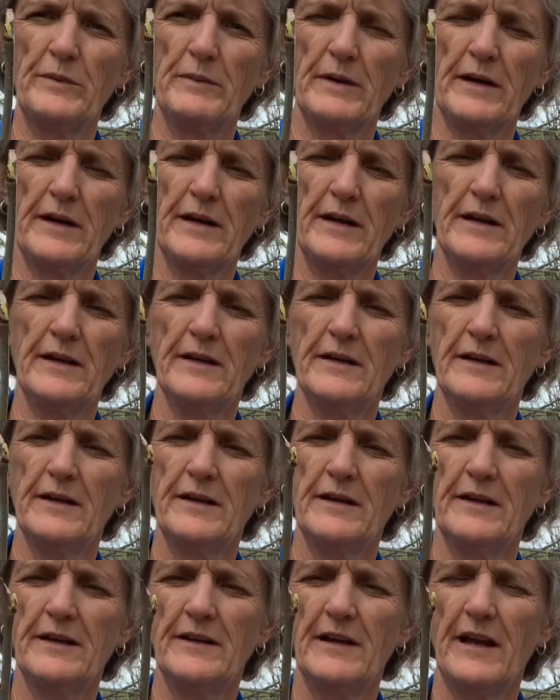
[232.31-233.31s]
bud,
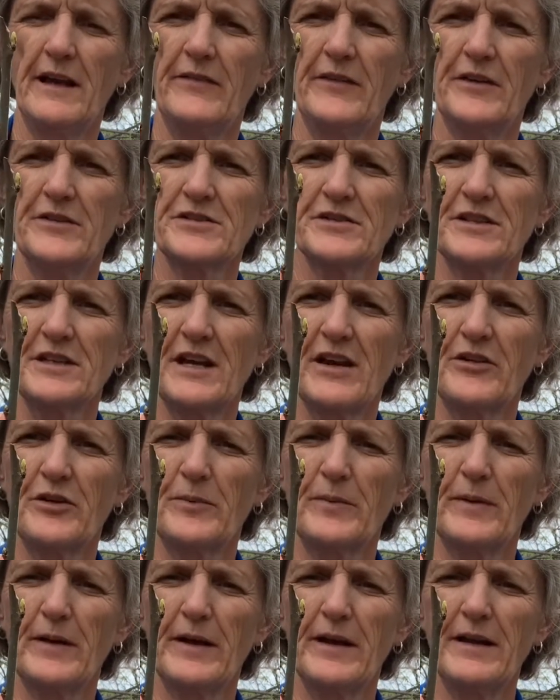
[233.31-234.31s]
and there's the other
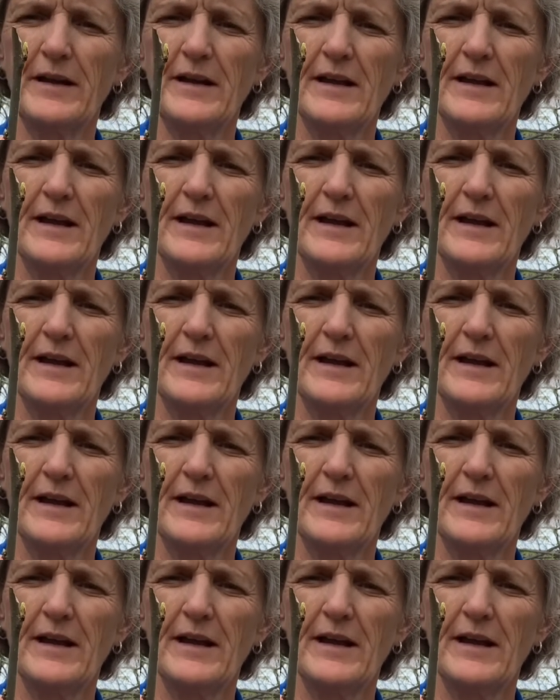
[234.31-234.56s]
bud.